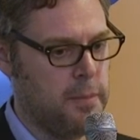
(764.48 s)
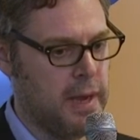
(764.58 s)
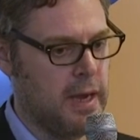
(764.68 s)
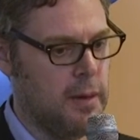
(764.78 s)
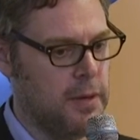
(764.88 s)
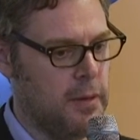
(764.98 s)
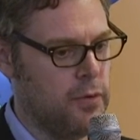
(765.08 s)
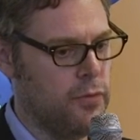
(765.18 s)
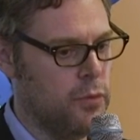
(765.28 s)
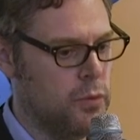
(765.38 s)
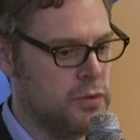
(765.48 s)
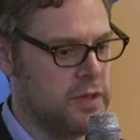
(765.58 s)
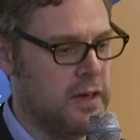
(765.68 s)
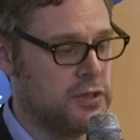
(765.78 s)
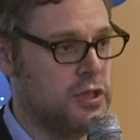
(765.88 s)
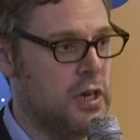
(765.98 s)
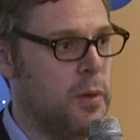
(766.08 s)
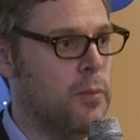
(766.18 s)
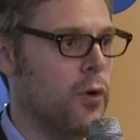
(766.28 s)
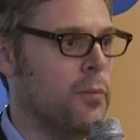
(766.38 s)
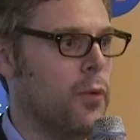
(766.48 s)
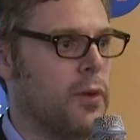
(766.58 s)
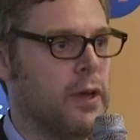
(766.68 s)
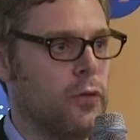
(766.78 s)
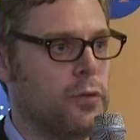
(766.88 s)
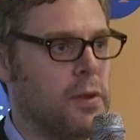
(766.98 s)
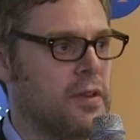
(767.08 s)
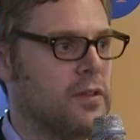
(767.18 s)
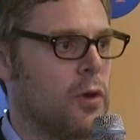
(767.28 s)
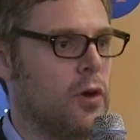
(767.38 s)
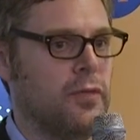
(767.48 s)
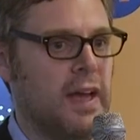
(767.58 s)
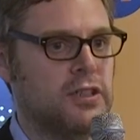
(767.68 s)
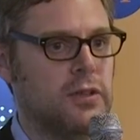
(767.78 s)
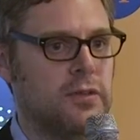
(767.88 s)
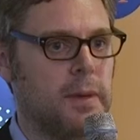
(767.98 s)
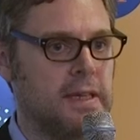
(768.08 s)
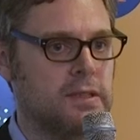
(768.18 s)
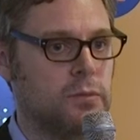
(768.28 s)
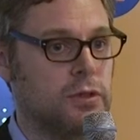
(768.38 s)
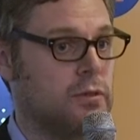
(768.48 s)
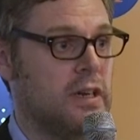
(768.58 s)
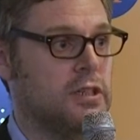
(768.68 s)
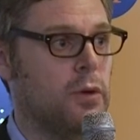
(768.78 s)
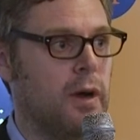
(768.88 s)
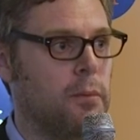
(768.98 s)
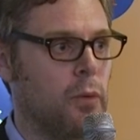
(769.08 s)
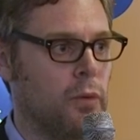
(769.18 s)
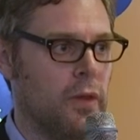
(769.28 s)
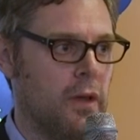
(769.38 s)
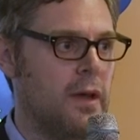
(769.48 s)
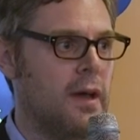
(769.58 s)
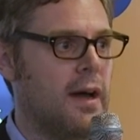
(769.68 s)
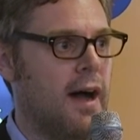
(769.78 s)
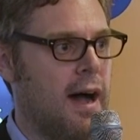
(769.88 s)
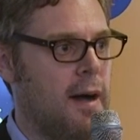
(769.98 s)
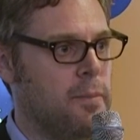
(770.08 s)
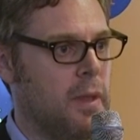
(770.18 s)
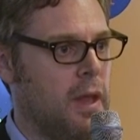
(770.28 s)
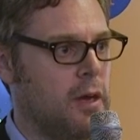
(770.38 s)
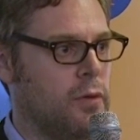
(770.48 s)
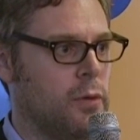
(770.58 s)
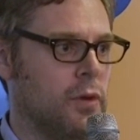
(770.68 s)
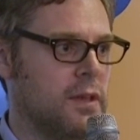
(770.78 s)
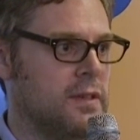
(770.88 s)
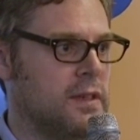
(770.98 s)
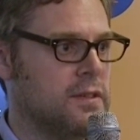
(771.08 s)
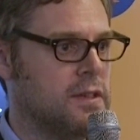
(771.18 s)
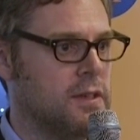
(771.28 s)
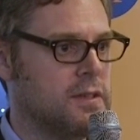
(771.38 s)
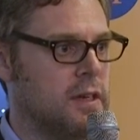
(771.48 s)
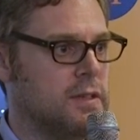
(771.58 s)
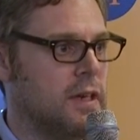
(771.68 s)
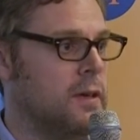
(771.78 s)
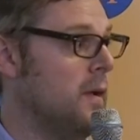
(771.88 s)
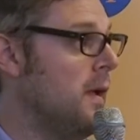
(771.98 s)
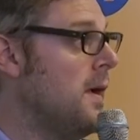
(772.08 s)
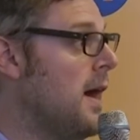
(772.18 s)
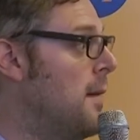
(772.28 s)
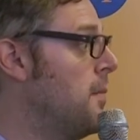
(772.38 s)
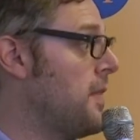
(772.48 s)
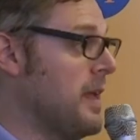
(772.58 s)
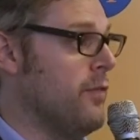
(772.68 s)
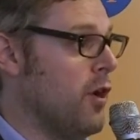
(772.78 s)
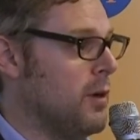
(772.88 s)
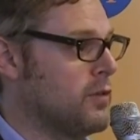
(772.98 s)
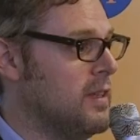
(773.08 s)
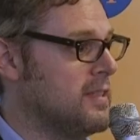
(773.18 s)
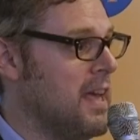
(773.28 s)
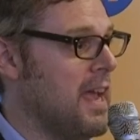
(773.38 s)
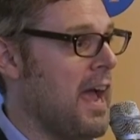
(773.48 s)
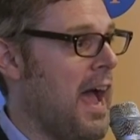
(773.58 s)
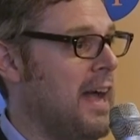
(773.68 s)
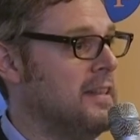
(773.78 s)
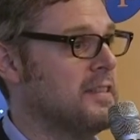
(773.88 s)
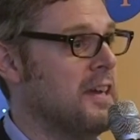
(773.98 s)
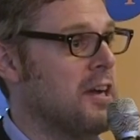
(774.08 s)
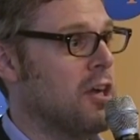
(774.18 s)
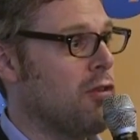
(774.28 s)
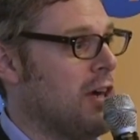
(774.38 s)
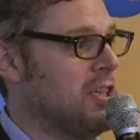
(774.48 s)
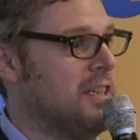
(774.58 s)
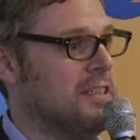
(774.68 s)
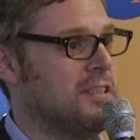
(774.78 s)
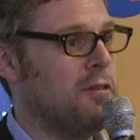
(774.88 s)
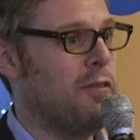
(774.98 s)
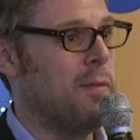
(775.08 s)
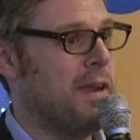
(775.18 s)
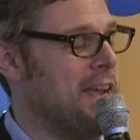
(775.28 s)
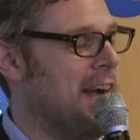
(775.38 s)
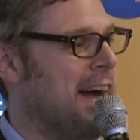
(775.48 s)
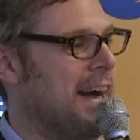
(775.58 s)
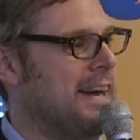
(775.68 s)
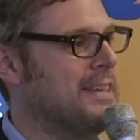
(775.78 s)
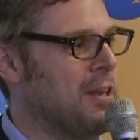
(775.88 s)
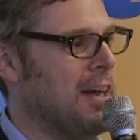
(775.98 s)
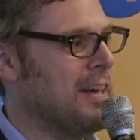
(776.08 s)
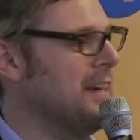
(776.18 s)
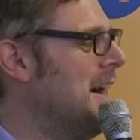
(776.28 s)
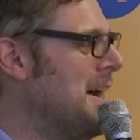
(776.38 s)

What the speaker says: picking up a number of awards last year, but more importantly, contributing to a lot of national debates, which were actually quite important, and hopefully we'll continue to do so. So thank you very much for listening, and congratulations to everybody. Good luck